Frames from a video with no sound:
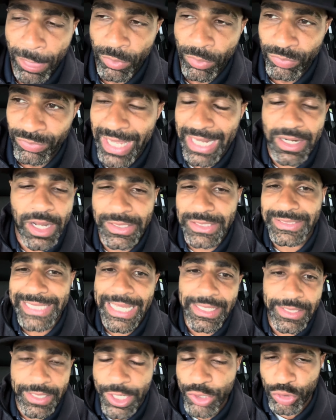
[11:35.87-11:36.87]
Not
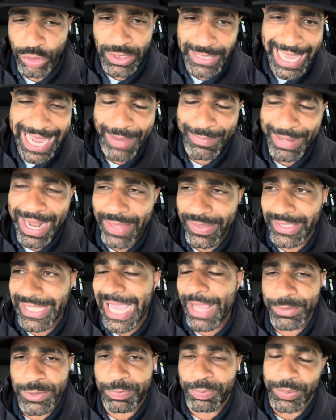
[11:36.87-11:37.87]
understanding the history of the game and how the
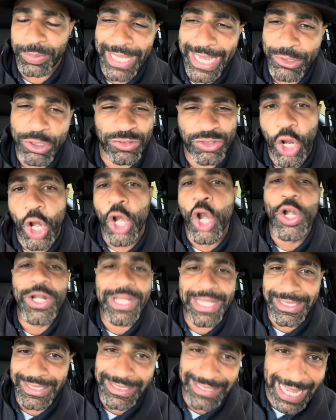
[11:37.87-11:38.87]
game was played. you had to earn
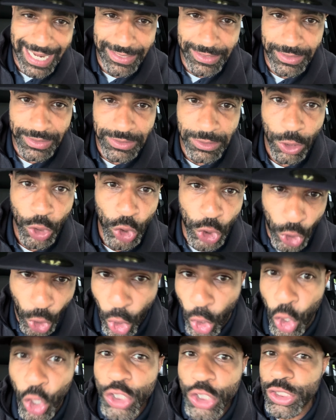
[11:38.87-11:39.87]
it in the '90s. you had to
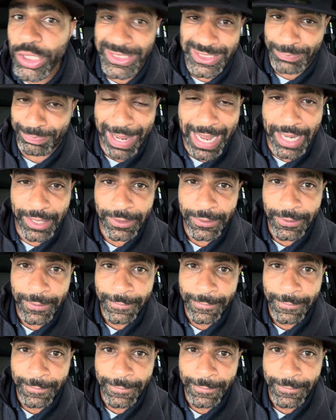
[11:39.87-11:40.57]
earn your spot.